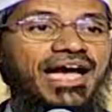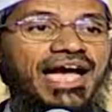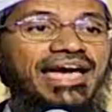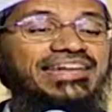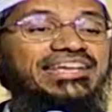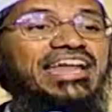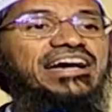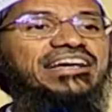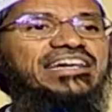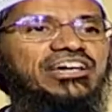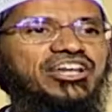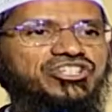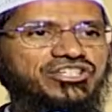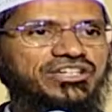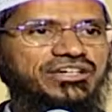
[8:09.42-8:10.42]
an Iraqi
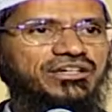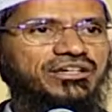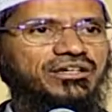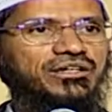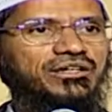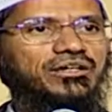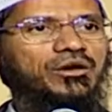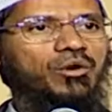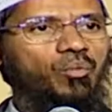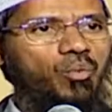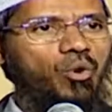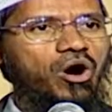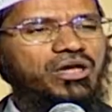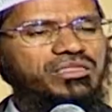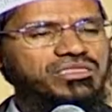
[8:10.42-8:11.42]
Christian.
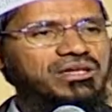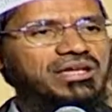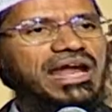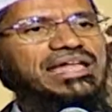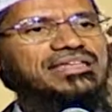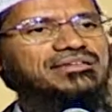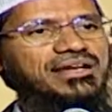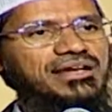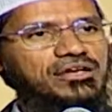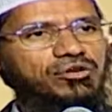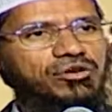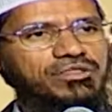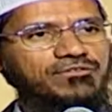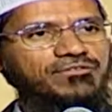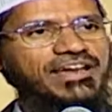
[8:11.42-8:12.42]
Was Christ really
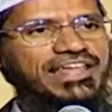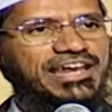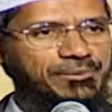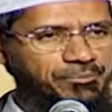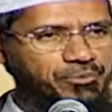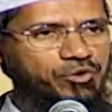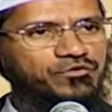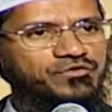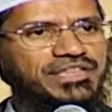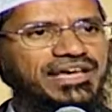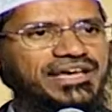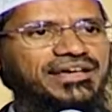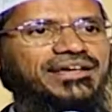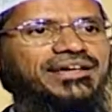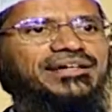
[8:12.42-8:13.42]
crucified? And I proved
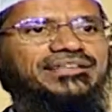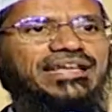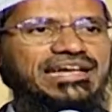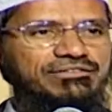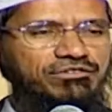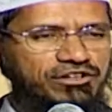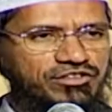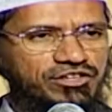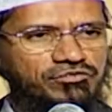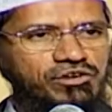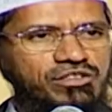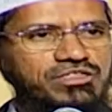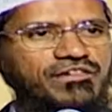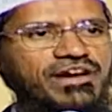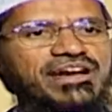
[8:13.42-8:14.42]
there that he was not
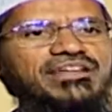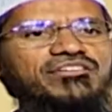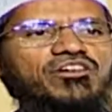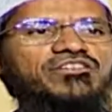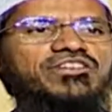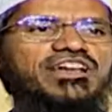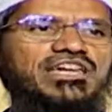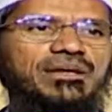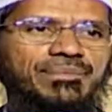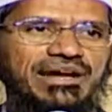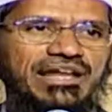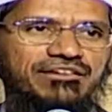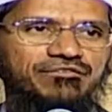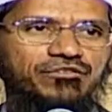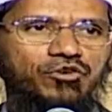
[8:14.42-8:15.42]
crucified. He was raised up
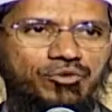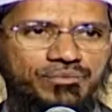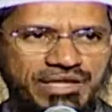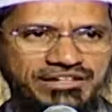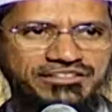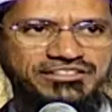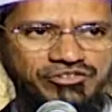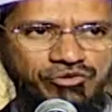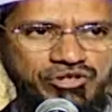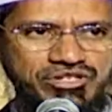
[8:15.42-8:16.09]
alive. Hope that answers the